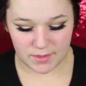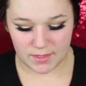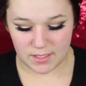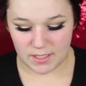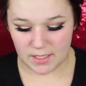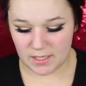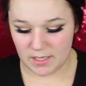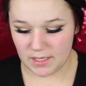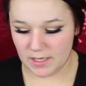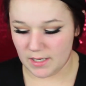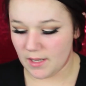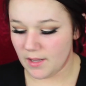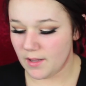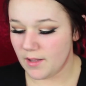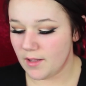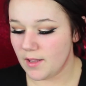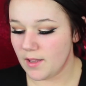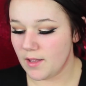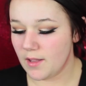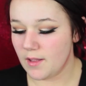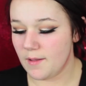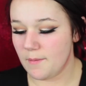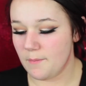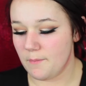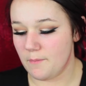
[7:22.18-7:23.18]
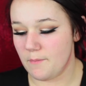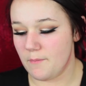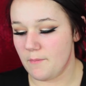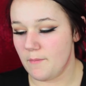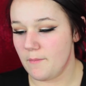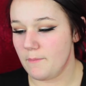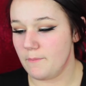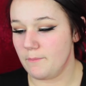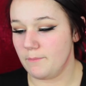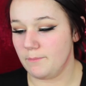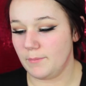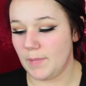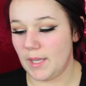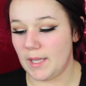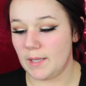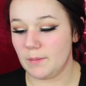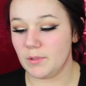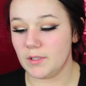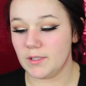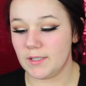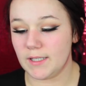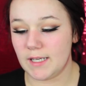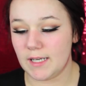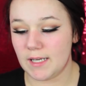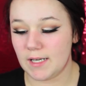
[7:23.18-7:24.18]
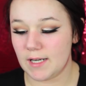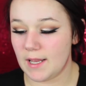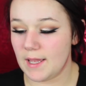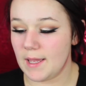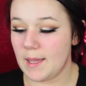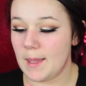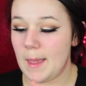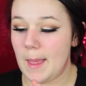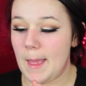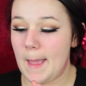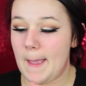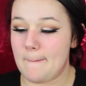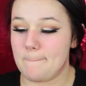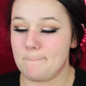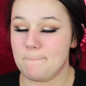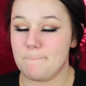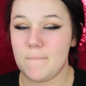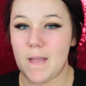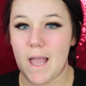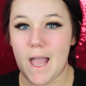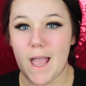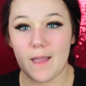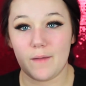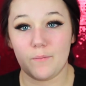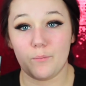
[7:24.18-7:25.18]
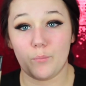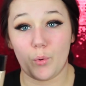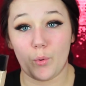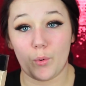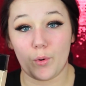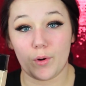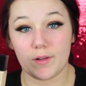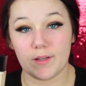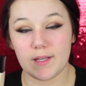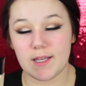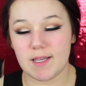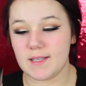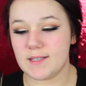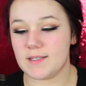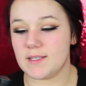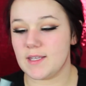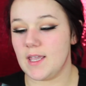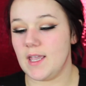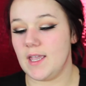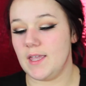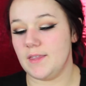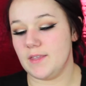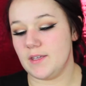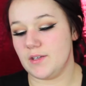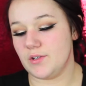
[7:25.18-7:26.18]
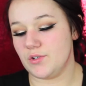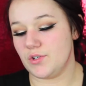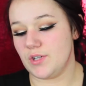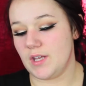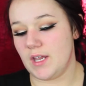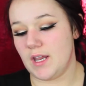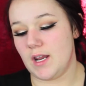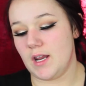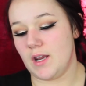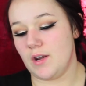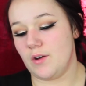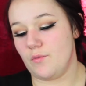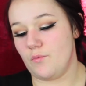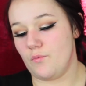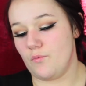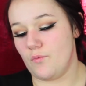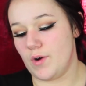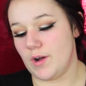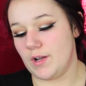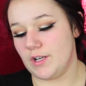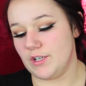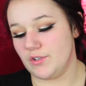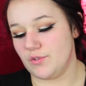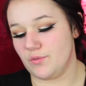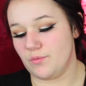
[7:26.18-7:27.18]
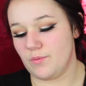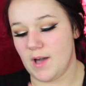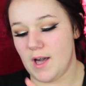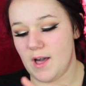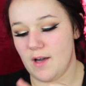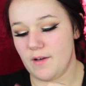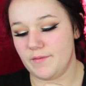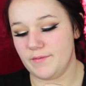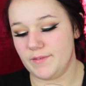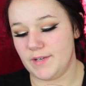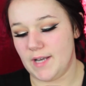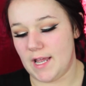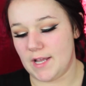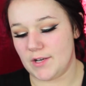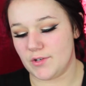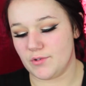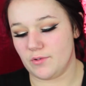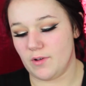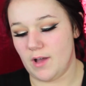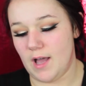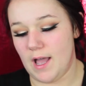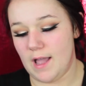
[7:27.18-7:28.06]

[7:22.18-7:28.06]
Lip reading: the Maybelline Matte and Poreless in the shade 112 Natural